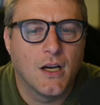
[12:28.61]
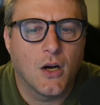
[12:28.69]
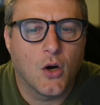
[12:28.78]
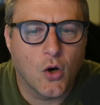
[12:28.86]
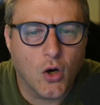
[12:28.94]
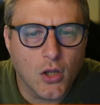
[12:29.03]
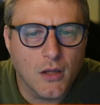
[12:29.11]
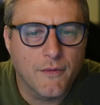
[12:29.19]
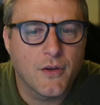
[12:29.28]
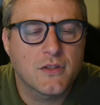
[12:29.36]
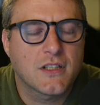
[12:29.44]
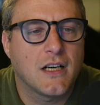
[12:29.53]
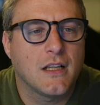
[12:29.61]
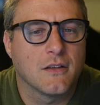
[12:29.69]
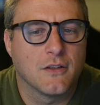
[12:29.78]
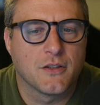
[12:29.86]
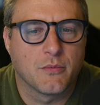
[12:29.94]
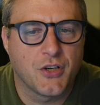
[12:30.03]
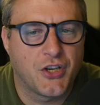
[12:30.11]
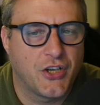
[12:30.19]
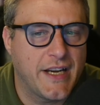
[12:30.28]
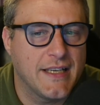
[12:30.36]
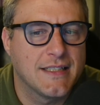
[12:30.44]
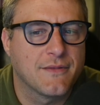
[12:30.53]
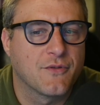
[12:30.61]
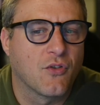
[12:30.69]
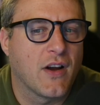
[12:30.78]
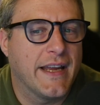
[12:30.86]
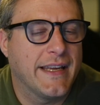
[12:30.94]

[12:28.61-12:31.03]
All of those colors were shades of gray,